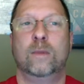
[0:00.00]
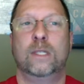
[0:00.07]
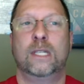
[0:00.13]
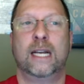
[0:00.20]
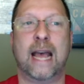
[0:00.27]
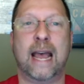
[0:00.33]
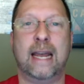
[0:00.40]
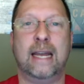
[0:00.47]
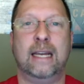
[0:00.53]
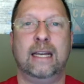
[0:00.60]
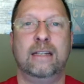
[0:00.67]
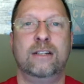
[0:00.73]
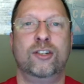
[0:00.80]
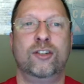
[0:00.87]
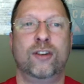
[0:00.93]
today
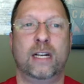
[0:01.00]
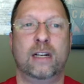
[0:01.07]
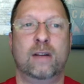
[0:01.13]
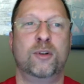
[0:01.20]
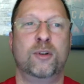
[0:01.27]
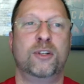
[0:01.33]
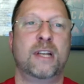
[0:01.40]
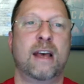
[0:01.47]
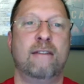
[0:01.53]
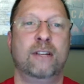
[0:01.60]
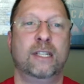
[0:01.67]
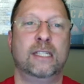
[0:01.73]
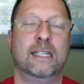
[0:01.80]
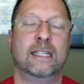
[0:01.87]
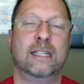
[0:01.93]
is trait number
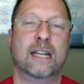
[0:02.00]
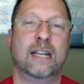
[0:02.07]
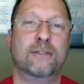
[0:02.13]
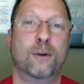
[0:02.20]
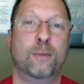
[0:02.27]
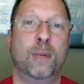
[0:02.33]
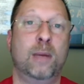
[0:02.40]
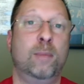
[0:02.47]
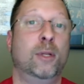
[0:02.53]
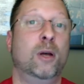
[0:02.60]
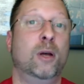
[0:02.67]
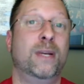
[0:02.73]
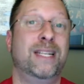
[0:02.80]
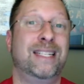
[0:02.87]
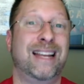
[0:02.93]
7, successful people
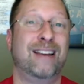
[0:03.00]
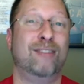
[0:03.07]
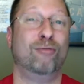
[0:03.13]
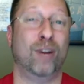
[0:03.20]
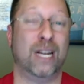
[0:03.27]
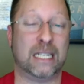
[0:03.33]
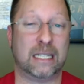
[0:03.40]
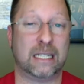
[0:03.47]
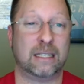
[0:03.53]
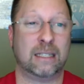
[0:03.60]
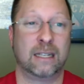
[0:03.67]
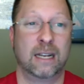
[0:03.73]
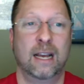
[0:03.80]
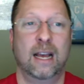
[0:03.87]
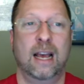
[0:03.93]
always take
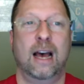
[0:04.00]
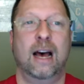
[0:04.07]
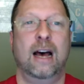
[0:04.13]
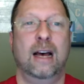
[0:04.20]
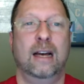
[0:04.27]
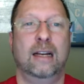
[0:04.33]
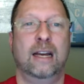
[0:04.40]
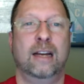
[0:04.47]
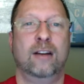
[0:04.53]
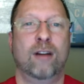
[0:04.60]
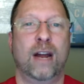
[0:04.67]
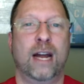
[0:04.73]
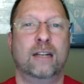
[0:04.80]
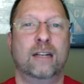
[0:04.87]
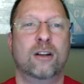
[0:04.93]
risks. And
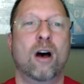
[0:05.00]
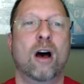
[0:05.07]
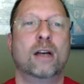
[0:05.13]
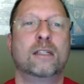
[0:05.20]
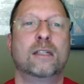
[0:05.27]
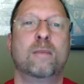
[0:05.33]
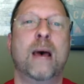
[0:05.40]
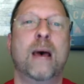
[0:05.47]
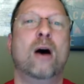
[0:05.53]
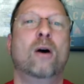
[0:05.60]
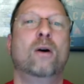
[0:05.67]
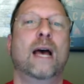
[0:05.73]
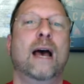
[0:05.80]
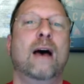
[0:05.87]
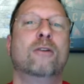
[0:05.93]
Grant talks
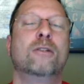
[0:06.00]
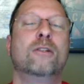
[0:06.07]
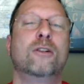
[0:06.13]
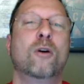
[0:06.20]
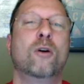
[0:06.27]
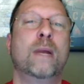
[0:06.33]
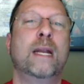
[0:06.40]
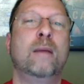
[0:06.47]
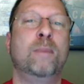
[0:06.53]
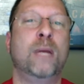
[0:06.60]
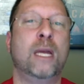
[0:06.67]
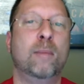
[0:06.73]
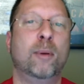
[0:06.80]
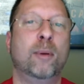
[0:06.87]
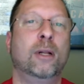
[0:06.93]
about how so many
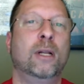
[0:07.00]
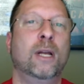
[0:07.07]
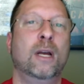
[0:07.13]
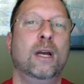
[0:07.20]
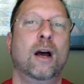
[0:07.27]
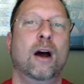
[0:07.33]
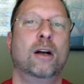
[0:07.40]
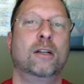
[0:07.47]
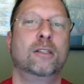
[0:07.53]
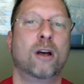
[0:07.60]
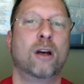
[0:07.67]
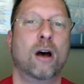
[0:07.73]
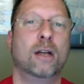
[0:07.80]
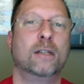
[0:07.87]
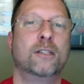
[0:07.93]
people are
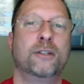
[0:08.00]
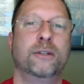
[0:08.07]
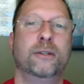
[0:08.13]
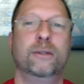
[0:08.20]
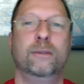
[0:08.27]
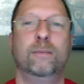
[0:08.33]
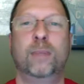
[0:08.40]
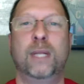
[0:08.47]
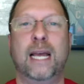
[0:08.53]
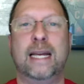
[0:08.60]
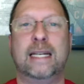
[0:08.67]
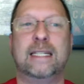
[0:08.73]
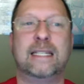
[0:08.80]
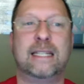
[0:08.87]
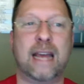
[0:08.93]
taught to play
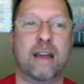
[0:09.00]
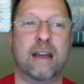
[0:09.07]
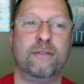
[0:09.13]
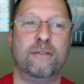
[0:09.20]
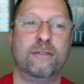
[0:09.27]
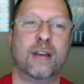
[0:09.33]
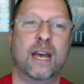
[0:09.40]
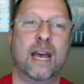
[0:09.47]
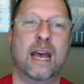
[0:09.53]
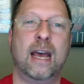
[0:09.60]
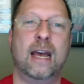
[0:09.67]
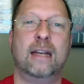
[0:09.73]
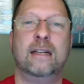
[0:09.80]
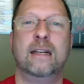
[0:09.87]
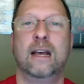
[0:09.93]
it safe,
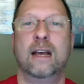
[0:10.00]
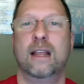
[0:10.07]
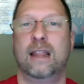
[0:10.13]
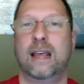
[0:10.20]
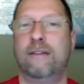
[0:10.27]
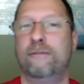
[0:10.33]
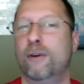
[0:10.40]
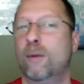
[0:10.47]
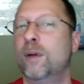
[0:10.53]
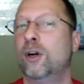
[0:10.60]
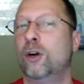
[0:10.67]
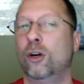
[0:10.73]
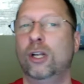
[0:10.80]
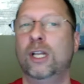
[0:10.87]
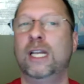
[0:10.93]
and that from an
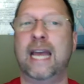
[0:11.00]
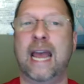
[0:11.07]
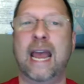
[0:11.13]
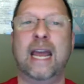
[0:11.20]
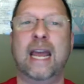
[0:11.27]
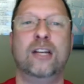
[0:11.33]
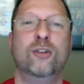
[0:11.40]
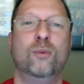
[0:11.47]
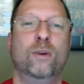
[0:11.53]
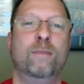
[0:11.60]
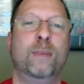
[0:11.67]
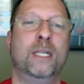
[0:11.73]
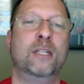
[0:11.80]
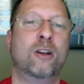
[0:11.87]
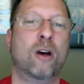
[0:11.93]
early age we've
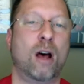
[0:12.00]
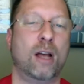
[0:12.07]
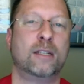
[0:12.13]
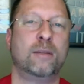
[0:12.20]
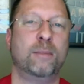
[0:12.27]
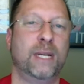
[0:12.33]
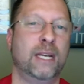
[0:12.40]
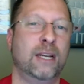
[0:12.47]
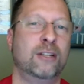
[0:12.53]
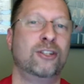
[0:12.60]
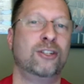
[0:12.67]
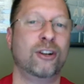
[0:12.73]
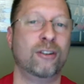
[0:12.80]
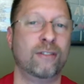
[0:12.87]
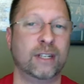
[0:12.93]
been taught to be
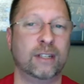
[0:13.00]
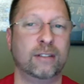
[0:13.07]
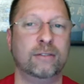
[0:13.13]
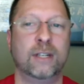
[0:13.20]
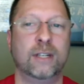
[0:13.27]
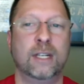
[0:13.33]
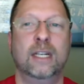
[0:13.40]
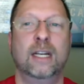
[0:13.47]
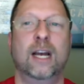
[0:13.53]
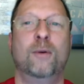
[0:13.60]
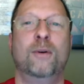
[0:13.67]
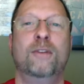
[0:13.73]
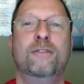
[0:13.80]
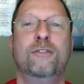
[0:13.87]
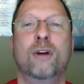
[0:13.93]
conservative, and
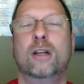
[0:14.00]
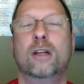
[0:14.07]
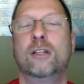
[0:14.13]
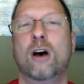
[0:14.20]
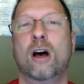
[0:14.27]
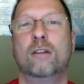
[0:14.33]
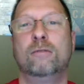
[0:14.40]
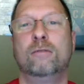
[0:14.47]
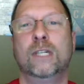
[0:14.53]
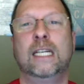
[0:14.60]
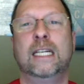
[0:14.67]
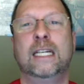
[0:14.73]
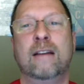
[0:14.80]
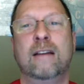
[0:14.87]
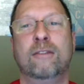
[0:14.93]
we've taught
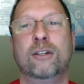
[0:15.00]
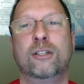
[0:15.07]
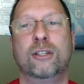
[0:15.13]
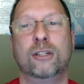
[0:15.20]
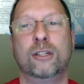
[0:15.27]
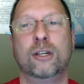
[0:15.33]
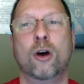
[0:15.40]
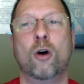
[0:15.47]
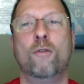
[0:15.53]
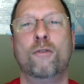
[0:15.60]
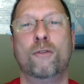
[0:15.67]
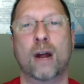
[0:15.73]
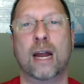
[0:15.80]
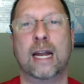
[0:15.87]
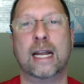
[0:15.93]
really never to go
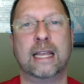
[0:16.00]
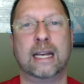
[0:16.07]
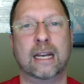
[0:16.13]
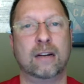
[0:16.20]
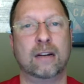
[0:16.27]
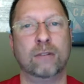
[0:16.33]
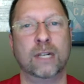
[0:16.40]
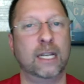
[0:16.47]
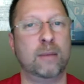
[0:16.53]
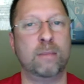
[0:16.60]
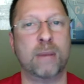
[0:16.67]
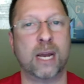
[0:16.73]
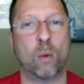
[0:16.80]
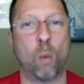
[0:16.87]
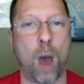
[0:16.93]
for anything in a really
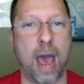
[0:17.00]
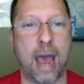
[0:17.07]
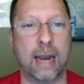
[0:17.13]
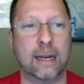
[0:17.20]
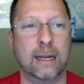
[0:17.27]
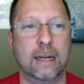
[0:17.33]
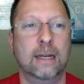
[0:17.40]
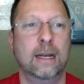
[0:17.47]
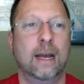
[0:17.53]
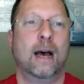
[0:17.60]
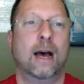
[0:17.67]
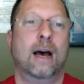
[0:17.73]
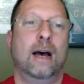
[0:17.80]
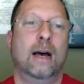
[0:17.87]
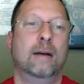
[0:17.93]
big way.
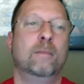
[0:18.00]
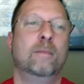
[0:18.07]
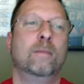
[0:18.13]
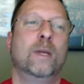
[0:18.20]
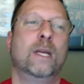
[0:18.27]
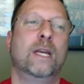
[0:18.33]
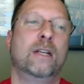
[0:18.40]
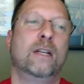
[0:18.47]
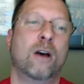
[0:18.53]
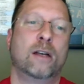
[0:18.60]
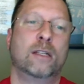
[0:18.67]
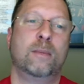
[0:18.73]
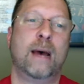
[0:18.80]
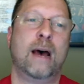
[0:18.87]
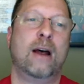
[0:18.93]
He
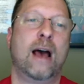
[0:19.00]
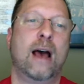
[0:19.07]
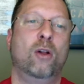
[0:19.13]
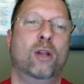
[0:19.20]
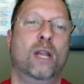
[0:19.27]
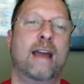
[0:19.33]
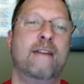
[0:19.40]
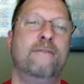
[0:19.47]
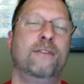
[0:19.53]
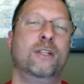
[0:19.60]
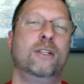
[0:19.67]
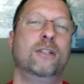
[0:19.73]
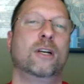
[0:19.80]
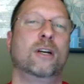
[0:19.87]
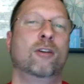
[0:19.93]
talks about how life
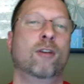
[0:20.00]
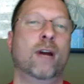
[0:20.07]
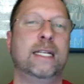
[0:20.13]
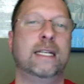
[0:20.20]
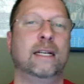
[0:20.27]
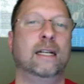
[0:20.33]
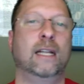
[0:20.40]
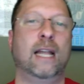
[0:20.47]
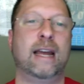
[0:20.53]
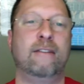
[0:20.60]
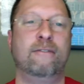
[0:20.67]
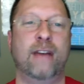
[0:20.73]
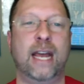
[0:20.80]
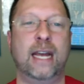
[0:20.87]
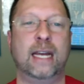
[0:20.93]
is a great deal
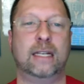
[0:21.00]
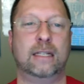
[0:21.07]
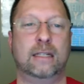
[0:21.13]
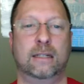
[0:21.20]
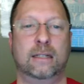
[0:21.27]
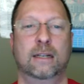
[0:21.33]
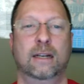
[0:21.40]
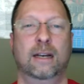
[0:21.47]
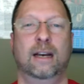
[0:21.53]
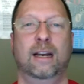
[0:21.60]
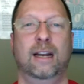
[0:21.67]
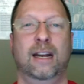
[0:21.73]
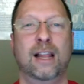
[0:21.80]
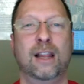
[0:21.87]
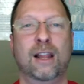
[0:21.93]
like Vegas.
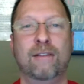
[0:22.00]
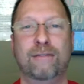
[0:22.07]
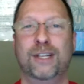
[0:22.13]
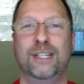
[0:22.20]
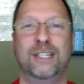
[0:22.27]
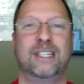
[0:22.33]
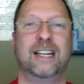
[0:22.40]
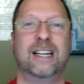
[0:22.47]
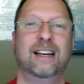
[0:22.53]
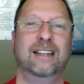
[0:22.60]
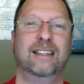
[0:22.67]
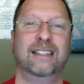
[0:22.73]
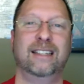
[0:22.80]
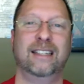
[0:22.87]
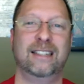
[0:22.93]
And I love this.
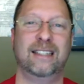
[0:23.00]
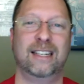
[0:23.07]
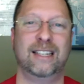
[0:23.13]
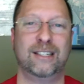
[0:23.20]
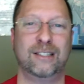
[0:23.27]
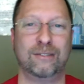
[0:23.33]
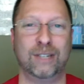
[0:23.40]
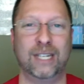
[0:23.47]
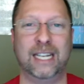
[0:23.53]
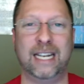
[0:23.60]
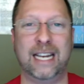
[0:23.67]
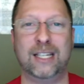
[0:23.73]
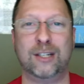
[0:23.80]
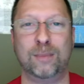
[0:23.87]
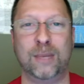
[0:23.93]
This really
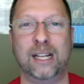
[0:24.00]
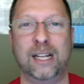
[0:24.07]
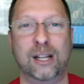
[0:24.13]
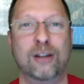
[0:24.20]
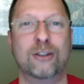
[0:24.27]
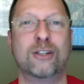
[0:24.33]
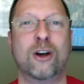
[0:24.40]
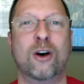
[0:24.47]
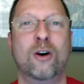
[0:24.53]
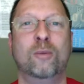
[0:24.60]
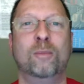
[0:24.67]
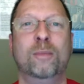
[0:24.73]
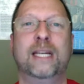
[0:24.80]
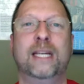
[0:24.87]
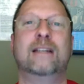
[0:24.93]
hits me close to
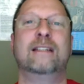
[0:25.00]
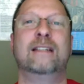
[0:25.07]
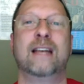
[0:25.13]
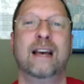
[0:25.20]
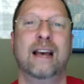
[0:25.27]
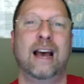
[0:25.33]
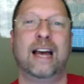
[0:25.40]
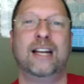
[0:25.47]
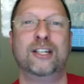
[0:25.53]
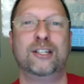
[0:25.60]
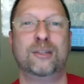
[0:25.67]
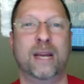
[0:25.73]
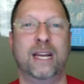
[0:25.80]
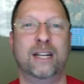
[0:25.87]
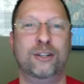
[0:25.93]
home because I
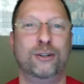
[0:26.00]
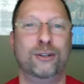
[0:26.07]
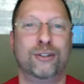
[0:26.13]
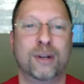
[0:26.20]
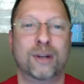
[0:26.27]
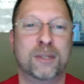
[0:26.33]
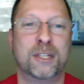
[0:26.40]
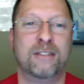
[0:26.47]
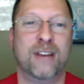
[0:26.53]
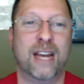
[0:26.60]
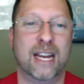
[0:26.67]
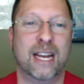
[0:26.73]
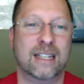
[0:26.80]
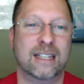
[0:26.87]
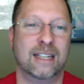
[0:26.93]
just made 2 trips to
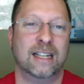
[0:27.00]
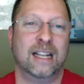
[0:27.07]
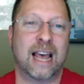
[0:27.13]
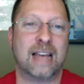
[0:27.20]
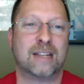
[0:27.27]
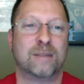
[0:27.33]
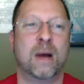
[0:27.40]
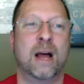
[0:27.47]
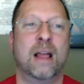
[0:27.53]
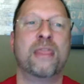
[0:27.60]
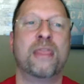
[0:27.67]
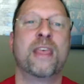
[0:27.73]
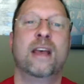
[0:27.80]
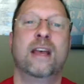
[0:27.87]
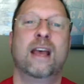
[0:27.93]
Vegas in the last
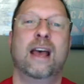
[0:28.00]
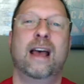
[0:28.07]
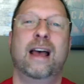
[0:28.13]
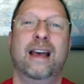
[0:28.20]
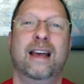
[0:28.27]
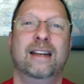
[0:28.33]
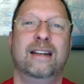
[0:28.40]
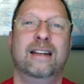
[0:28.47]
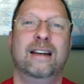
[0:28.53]
month, and